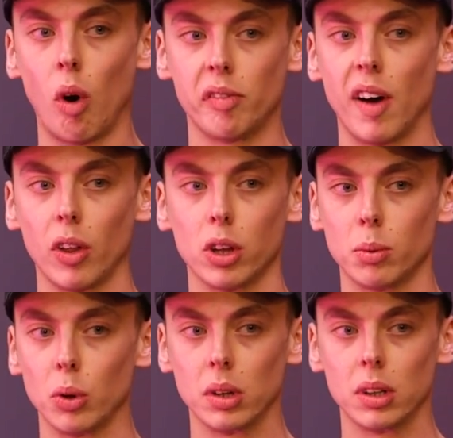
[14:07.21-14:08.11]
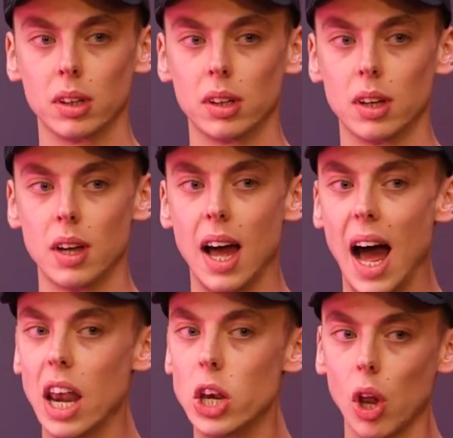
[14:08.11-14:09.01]
are valuable,
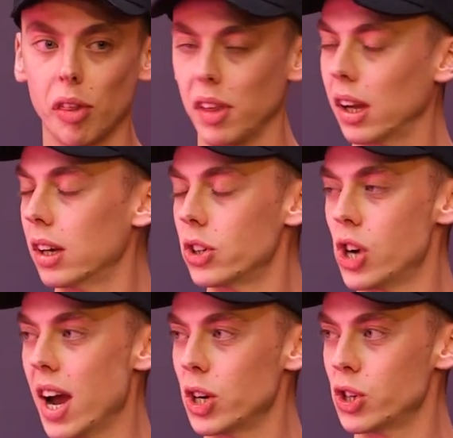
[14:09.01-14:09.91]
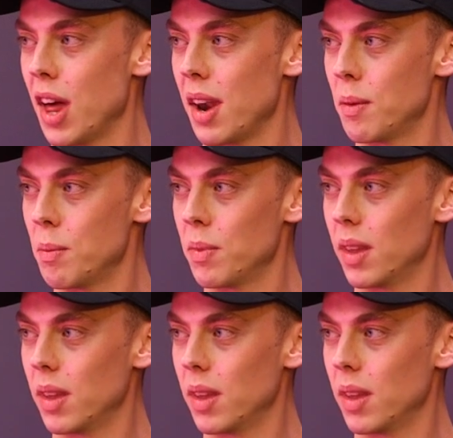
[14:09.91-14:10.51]
and nothing can change that.